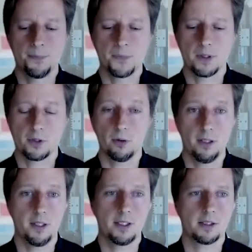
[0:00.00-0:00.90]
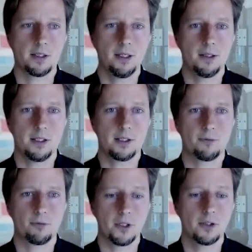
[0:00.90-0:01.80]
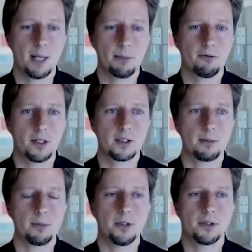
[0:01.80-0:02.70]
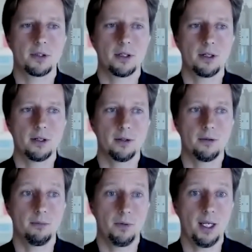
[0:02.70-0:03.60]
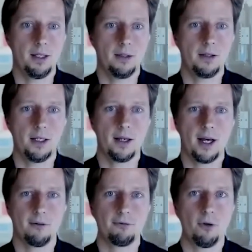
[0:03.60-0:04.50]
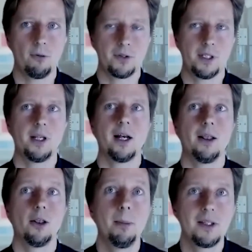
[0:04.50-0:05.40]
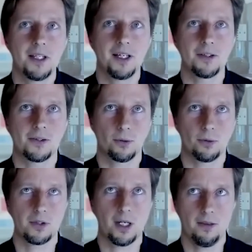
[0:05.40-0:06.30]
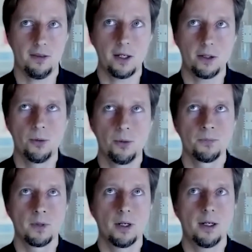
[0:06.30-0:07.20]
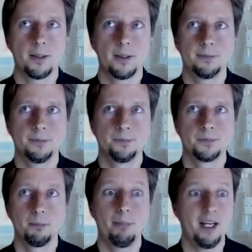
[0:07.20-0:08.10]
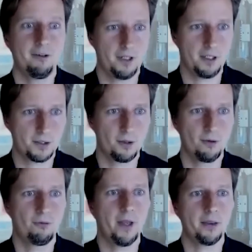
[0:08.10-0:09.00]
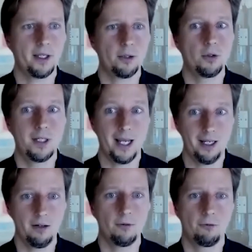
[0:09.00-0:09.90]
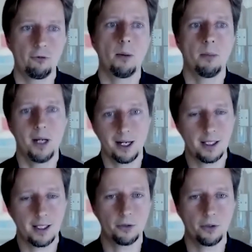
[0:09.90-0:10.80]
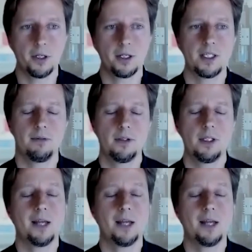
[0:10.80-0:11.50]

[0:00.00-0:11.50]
So for this type of customers, they have obviously, they are limiting, so to say, their benefits that they could gain from a cloud connectivity.